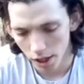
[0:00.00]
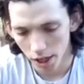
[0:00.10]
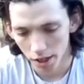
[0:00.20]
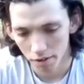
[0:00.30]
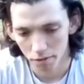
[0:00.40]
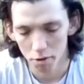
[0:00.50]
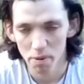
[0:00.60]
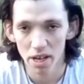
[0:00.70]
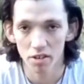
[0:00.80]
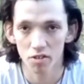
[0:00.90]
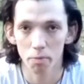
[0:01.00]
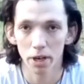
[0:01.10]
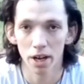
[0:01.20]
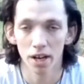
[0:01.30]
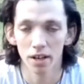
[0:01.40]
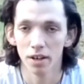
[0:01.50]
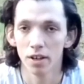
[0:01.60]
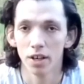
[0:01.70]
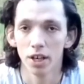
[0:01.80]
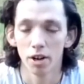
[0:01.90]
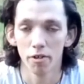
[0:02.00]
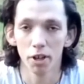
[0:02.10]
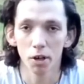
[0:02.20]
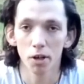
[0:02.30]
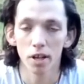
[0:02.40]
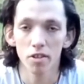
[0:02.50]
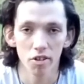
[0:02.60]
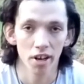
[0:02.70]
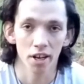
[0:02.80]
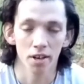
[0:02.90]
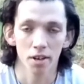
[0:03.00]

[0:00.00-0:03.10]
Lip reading: And for me it's been a really good insight